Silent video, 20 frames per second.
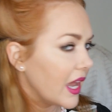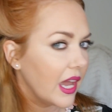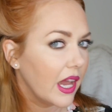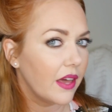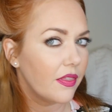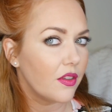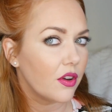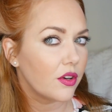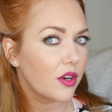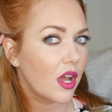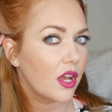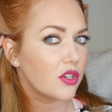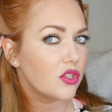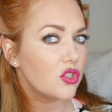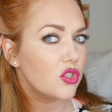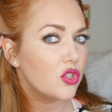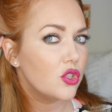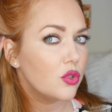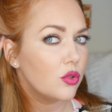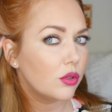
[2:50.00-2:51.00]
and they're
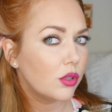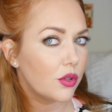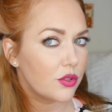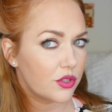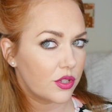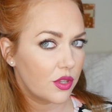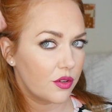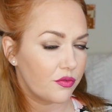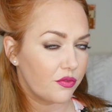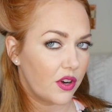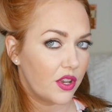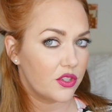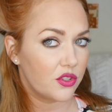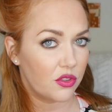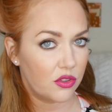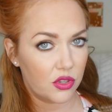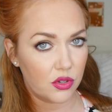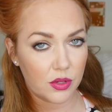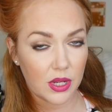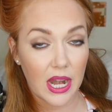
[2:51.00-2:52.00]
not too close to the front
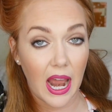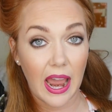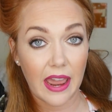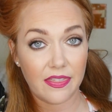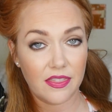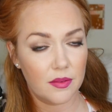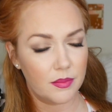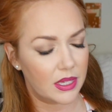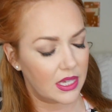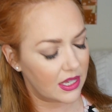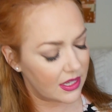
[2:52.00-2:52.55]
so that you can hide them